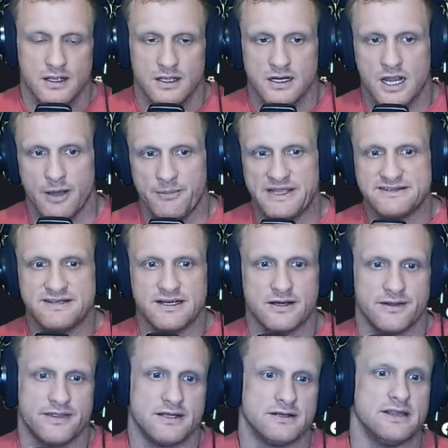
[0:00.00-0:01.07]
Commenting
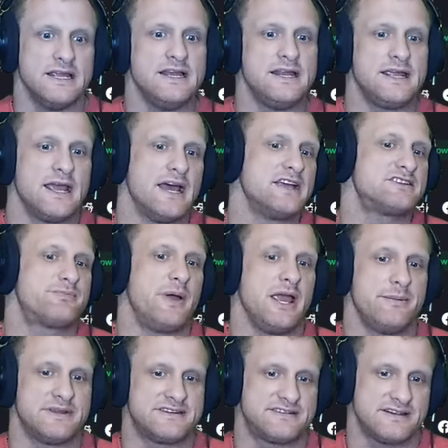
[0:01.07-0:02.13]
on the leading edge
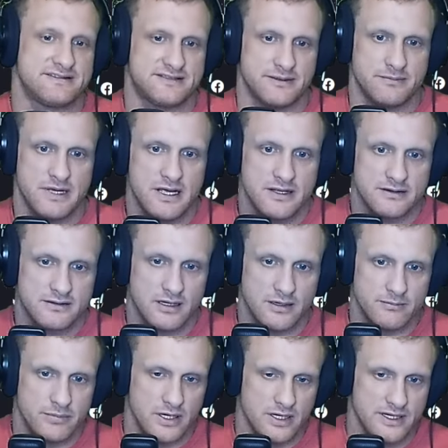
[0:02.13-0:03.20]
payment system,
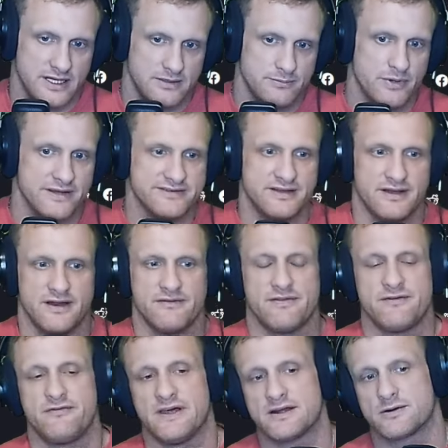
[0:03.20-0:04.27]
Tom Barkin, president of
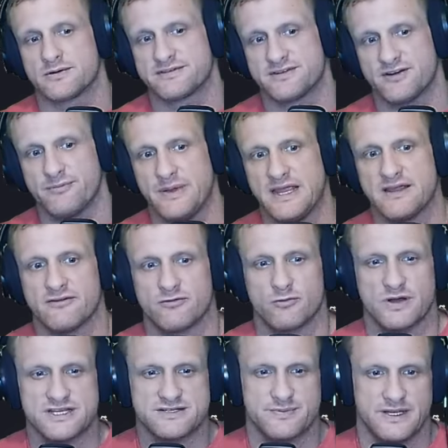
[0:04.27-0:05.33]
the Federal Reserve Bank of
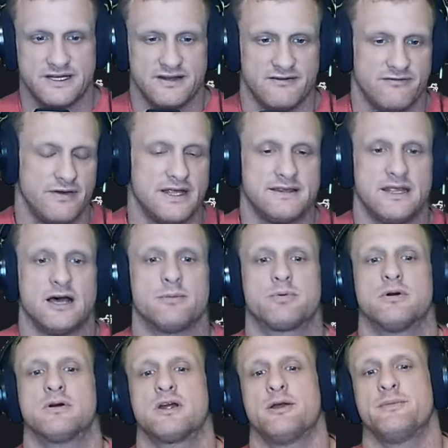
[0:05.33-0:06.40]
Richmond and FedNow
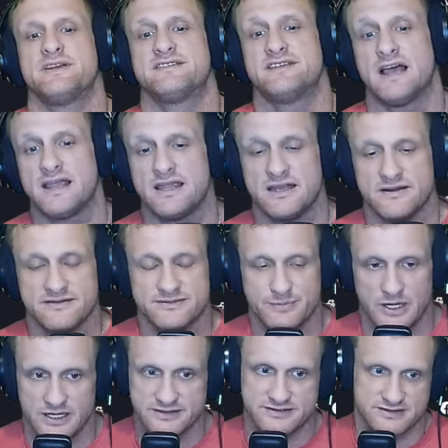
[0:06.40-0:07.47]
program executive
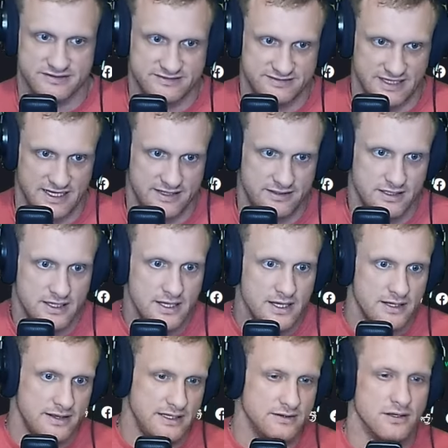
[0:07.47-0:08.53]
sponsor, said,
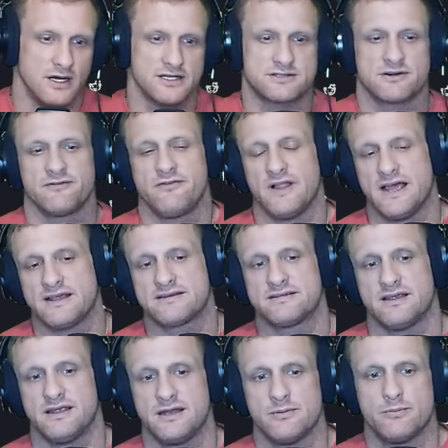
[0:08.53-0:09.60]
"The launch reflects
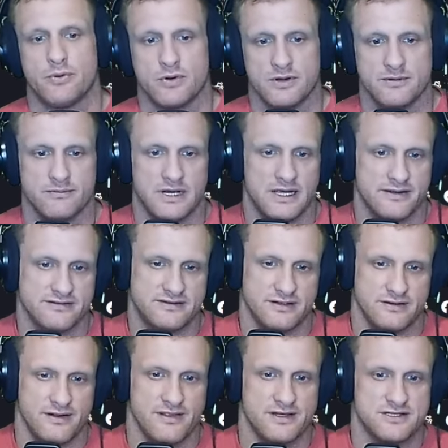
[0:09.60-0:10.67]
an important
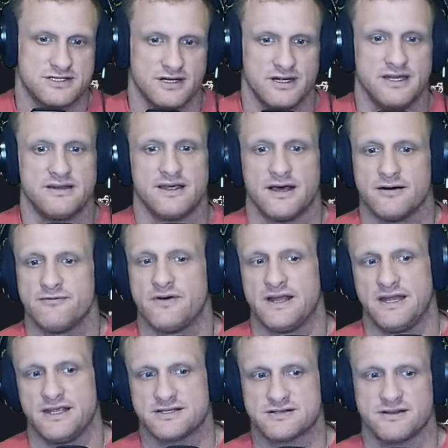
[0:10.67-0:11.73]
milestone in the journey to help
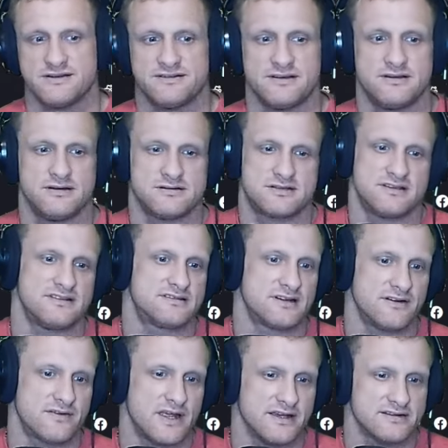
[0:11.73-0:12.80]
financial institutions
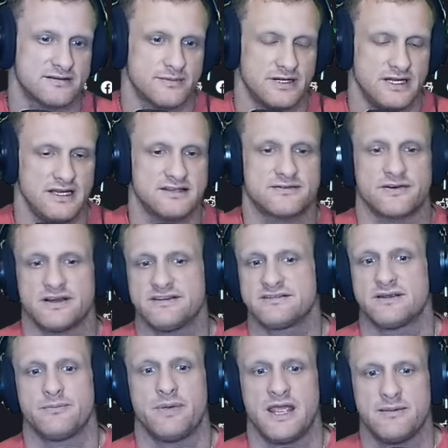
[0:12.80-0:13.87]
serve customer needs for
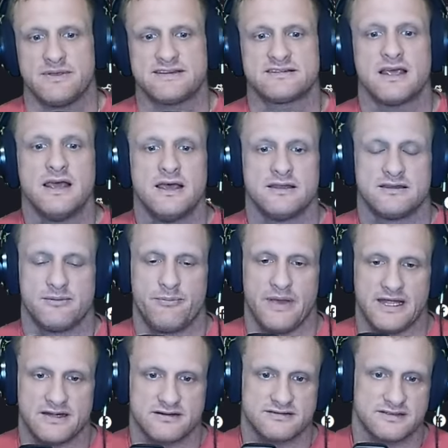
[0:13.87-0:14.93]
instant payments to
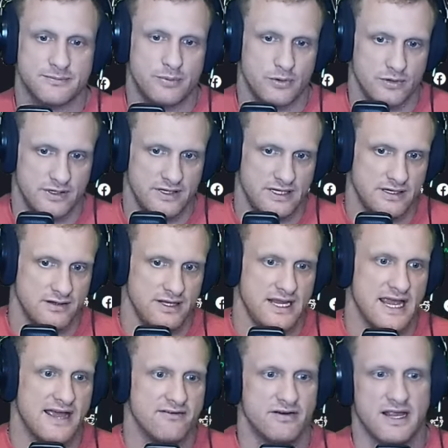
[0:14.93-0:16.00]
better support nearly
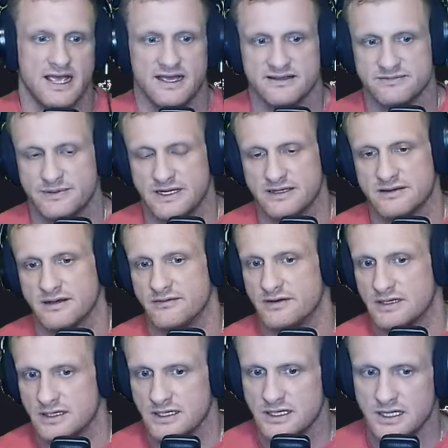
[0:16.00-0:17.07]
every aspect of
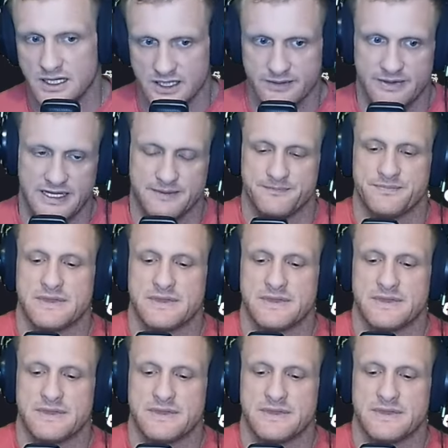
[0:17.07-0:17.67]
our economy."